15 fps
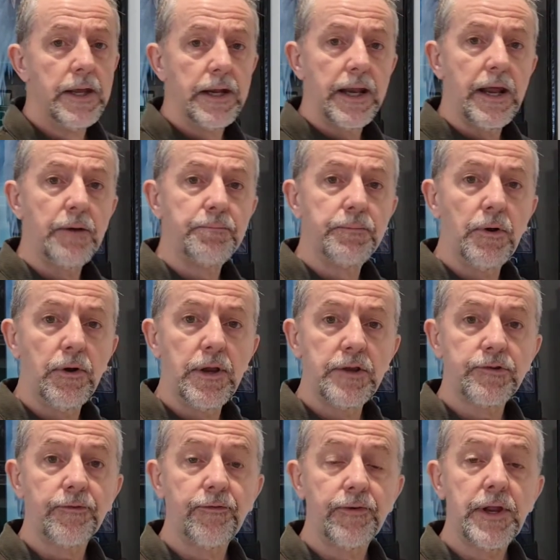Now, it's
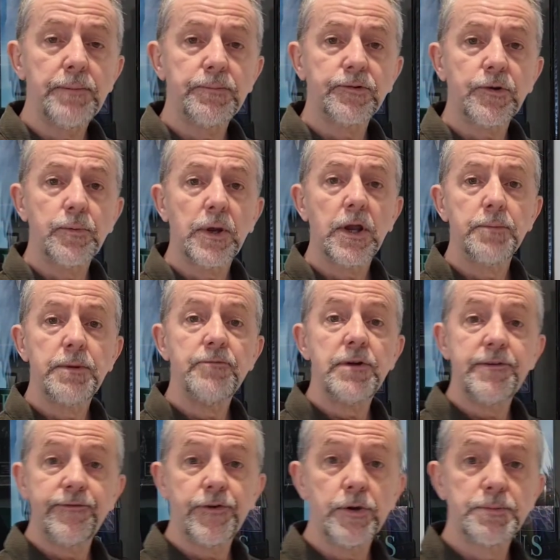a flip, so we're going to be
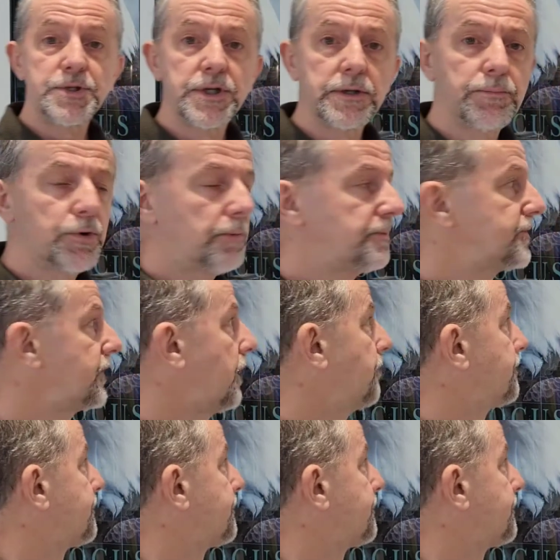refurbishing the property.